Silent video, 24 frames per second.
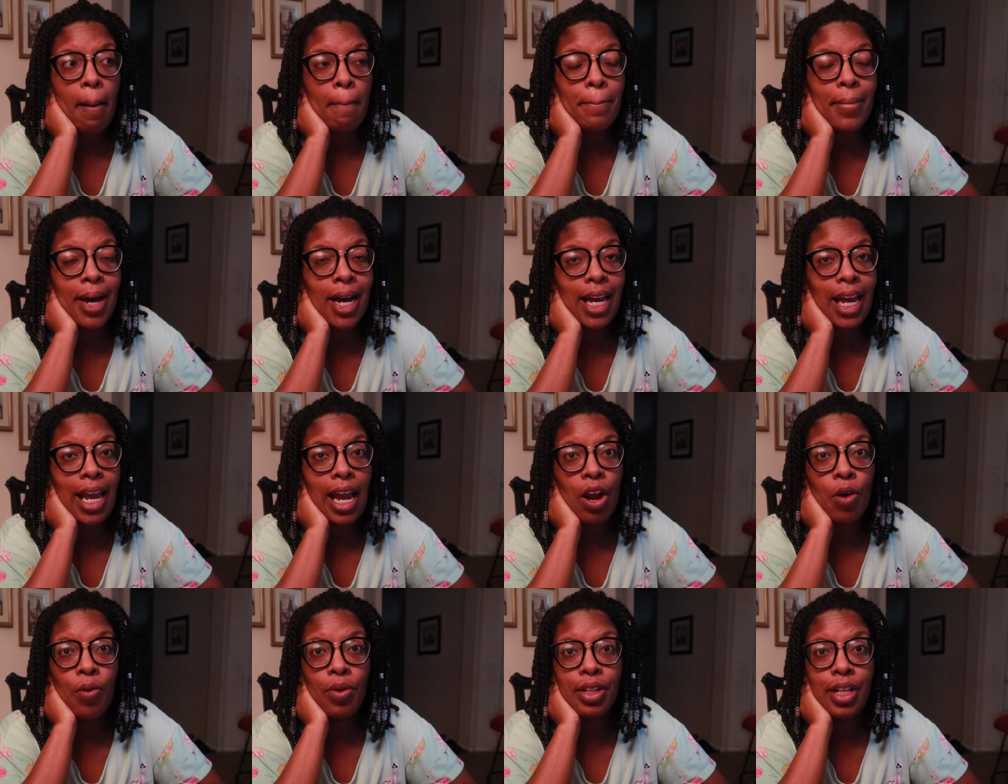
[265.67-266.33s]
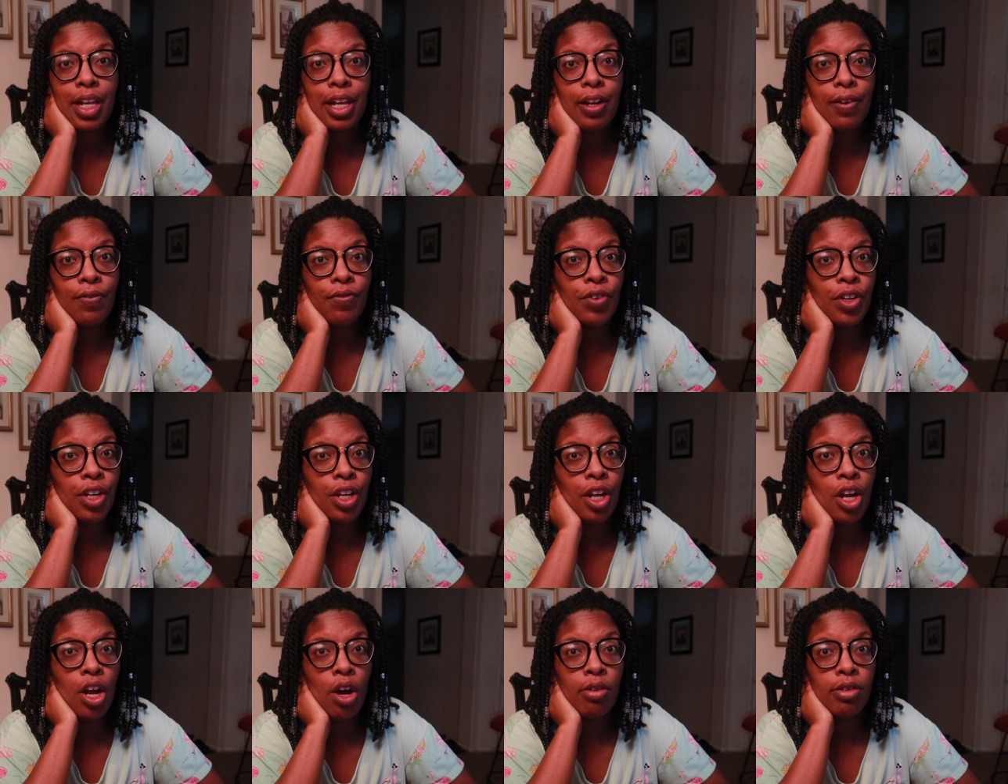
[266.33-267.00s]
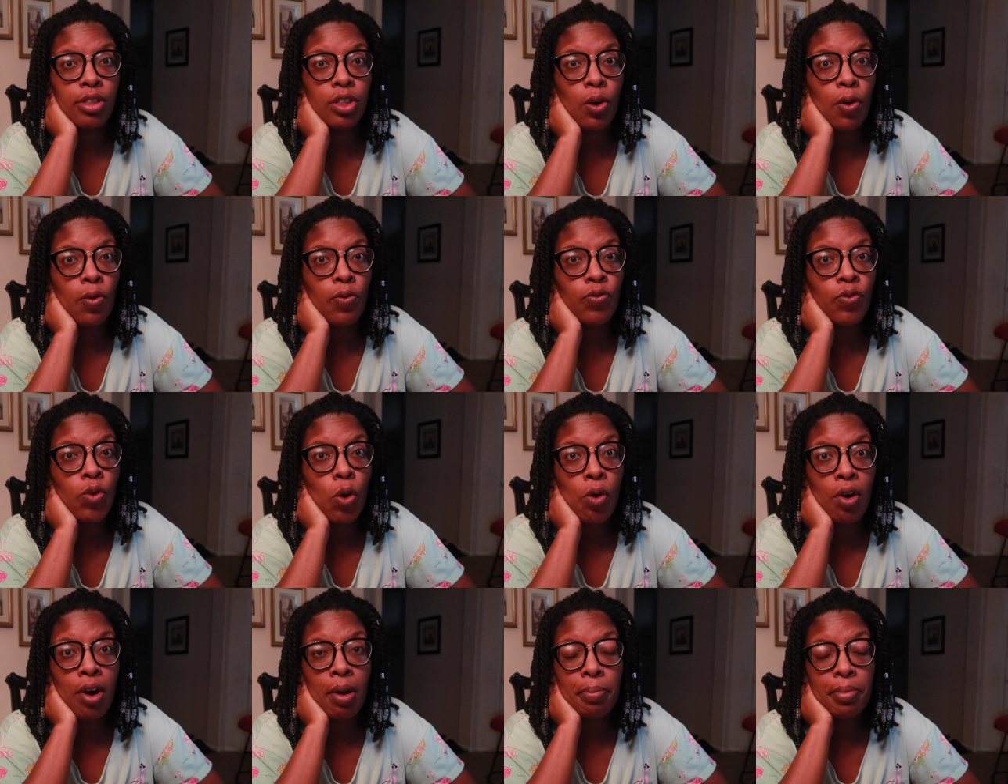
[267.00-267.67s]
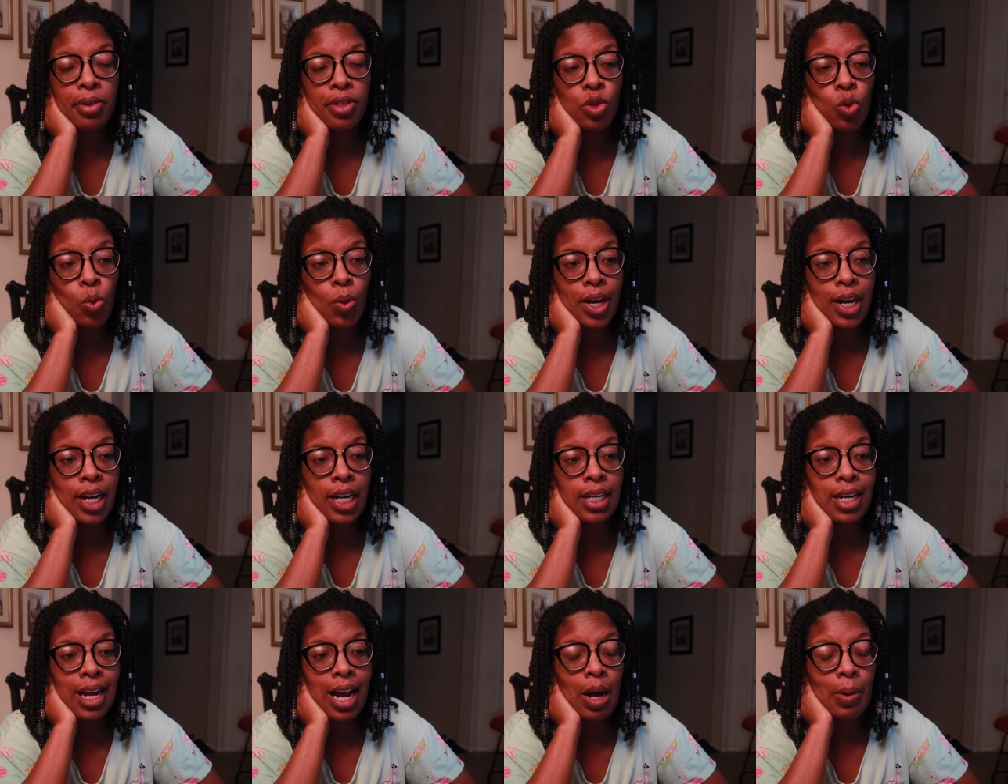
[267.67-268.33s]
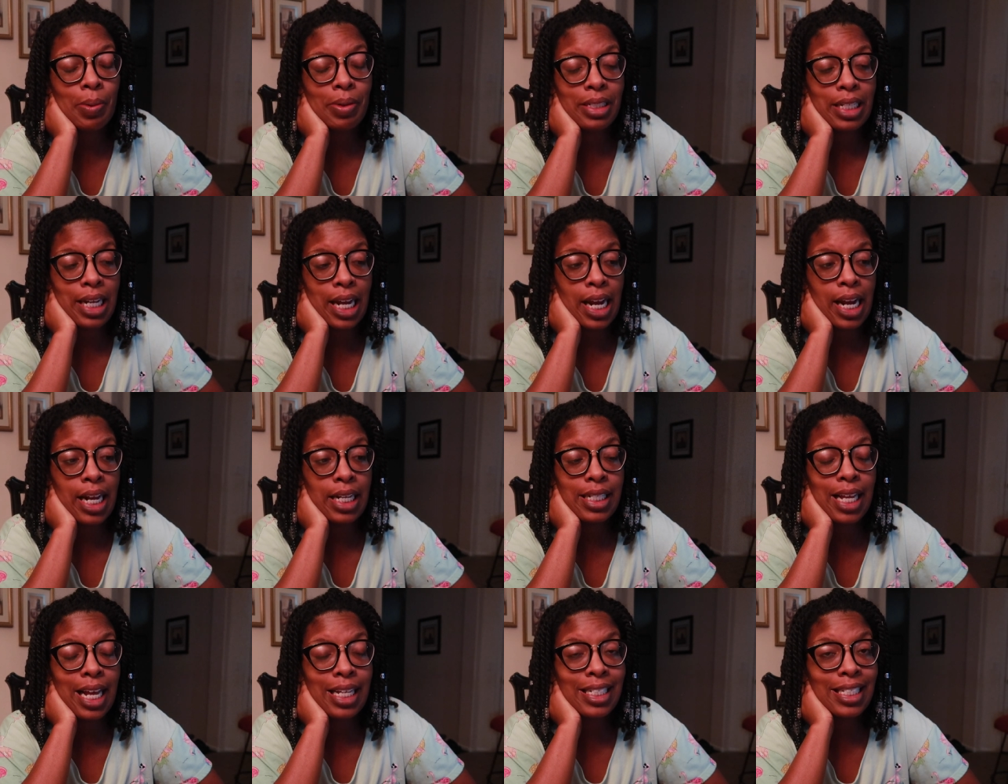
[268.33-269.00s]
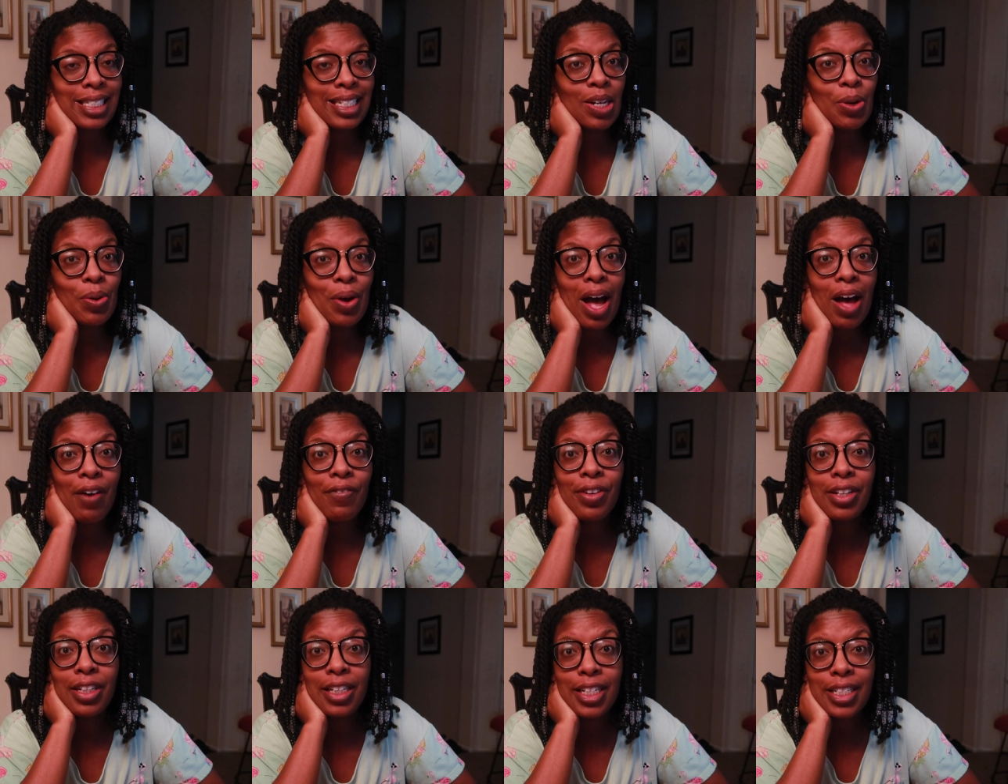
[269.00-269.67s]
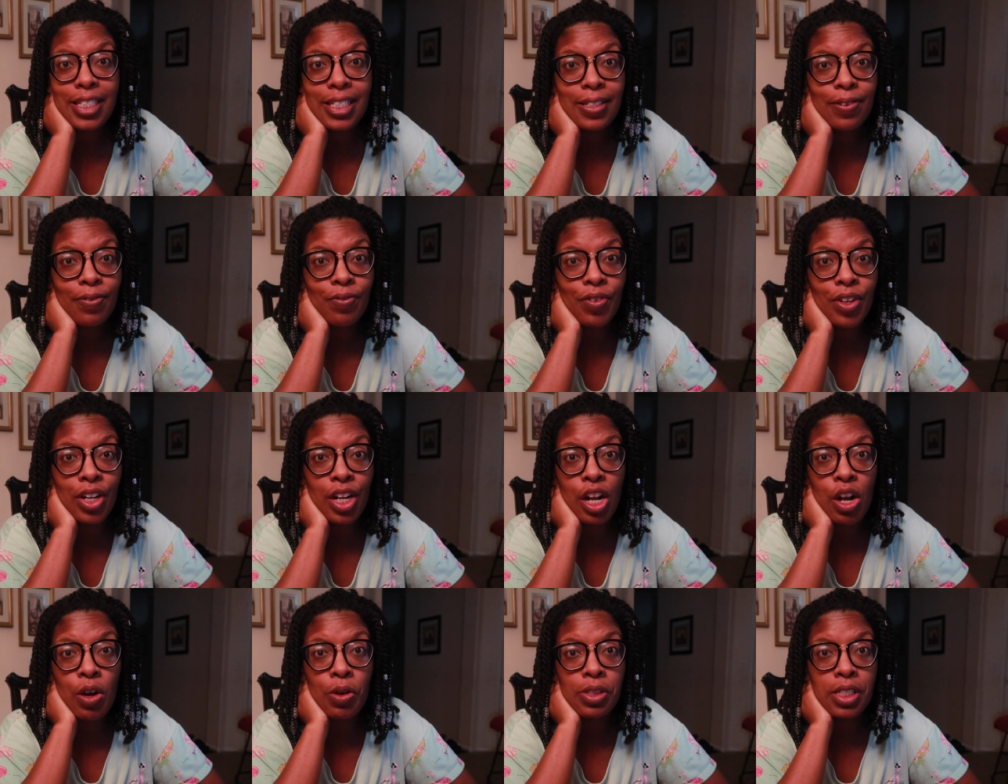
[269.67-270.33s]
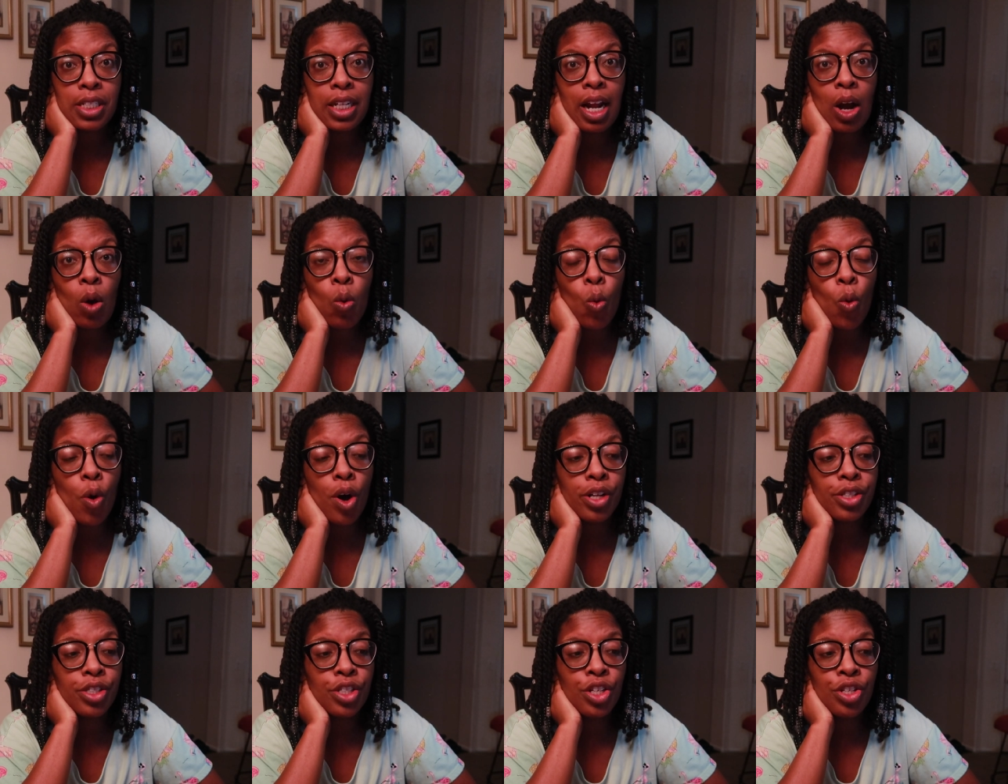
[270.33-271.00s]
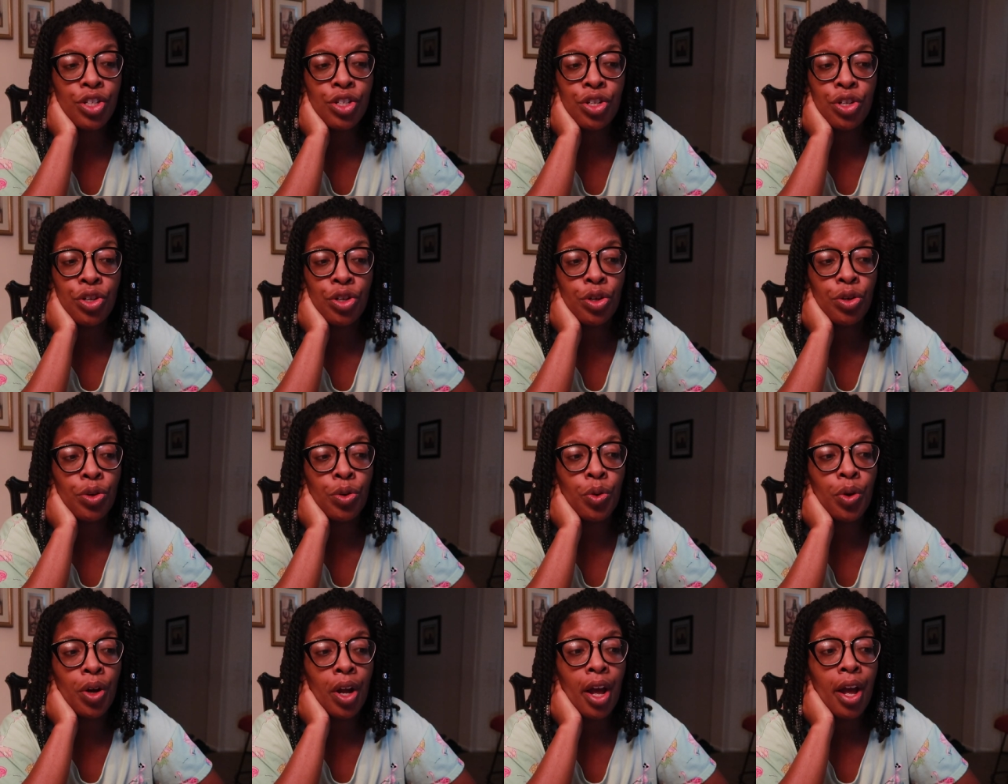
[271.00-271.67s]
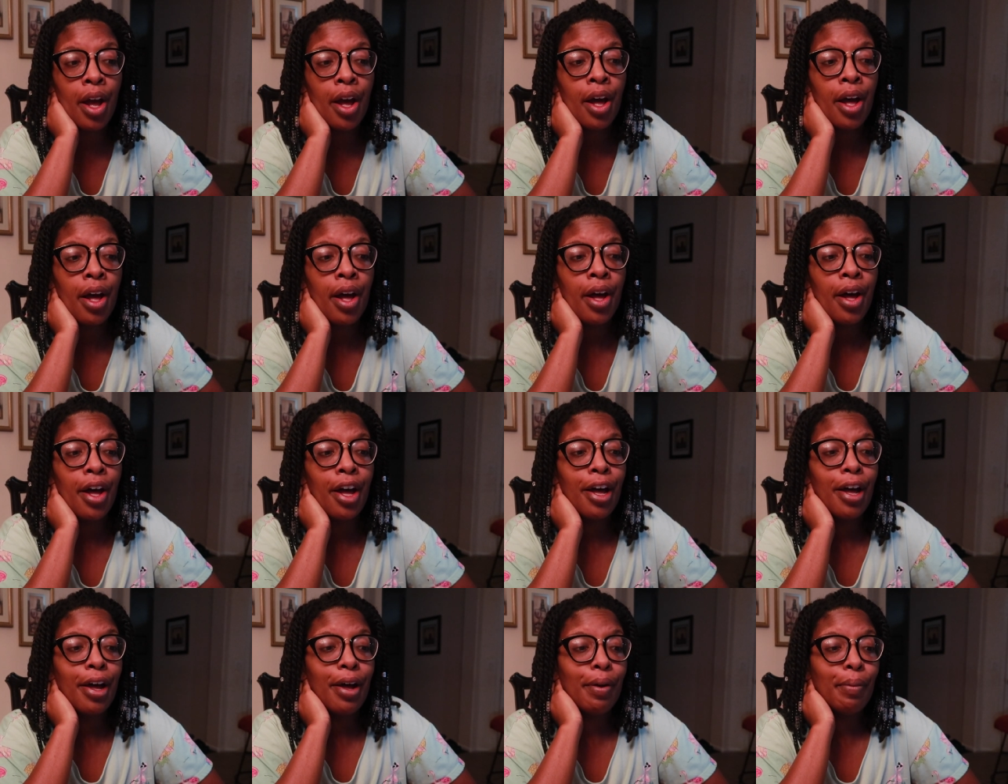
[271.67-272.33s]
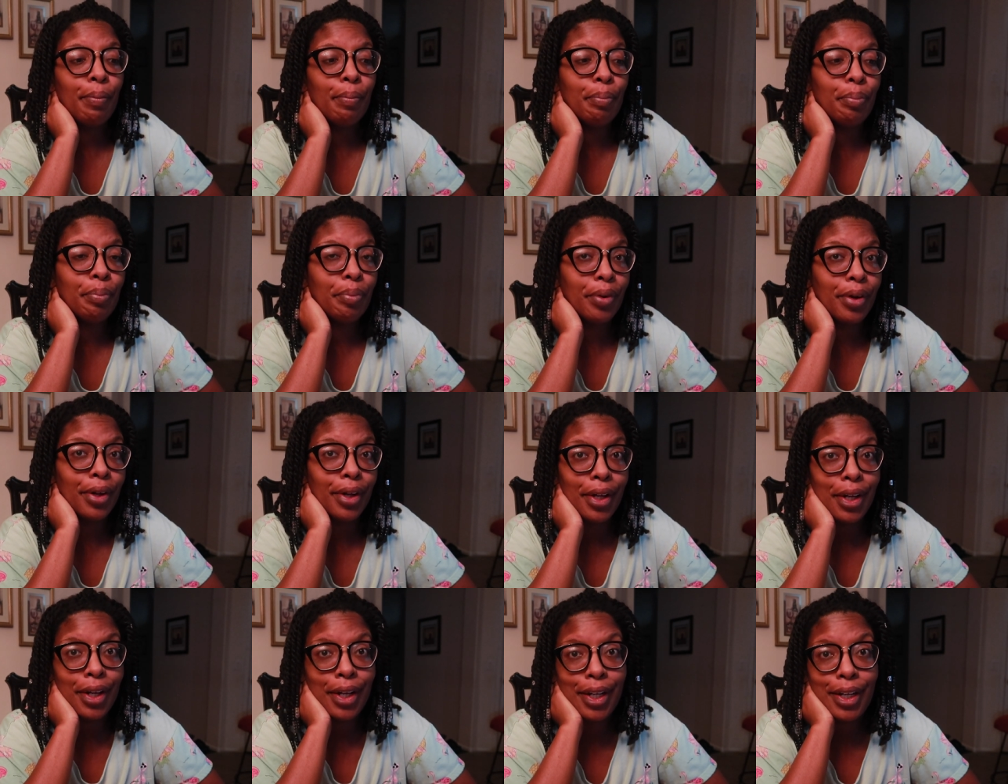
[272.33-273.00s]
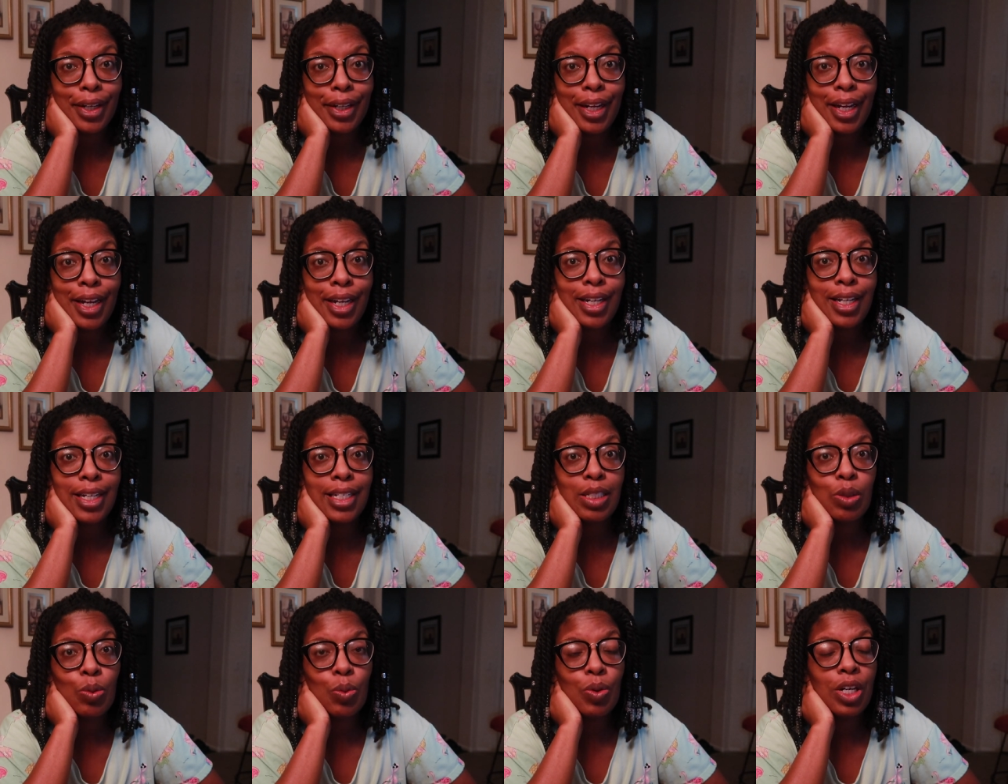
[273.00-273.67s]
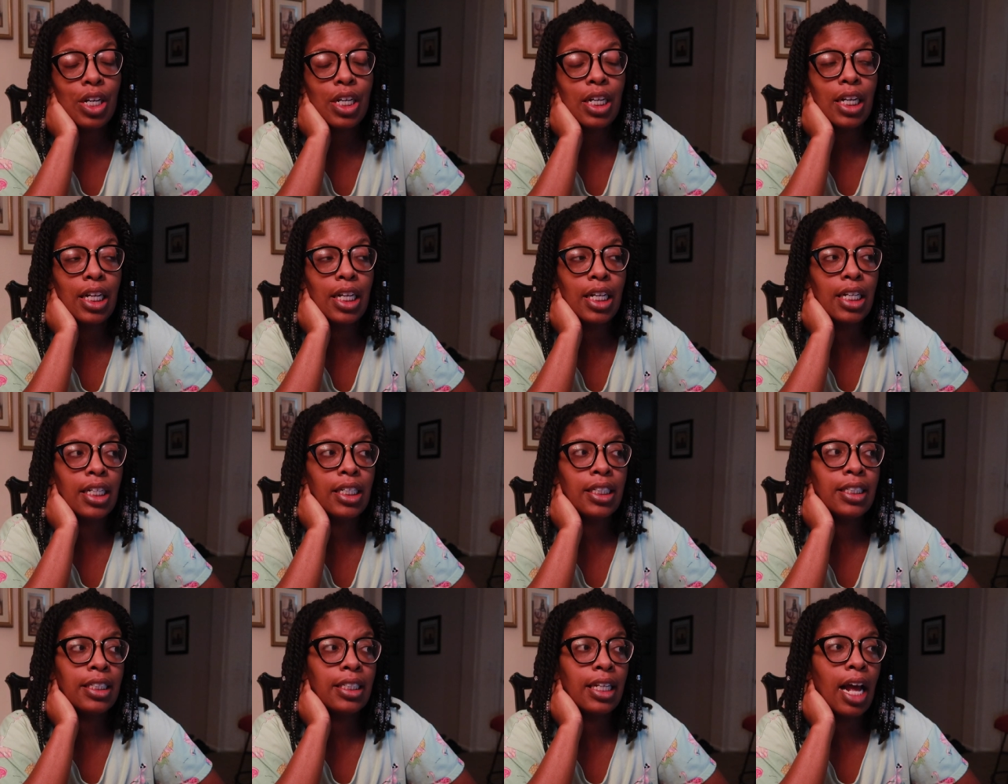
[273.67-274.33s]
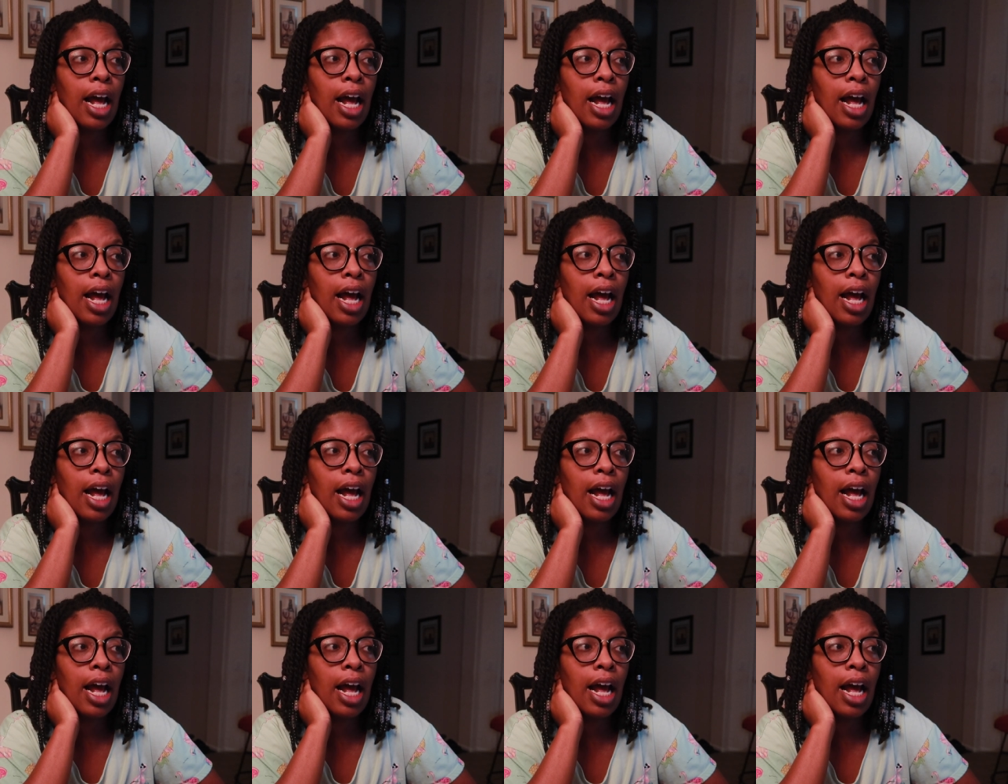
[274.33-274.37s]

my hair related videos are far in between nowadays i still have a list of videos that i want to do but it is what it is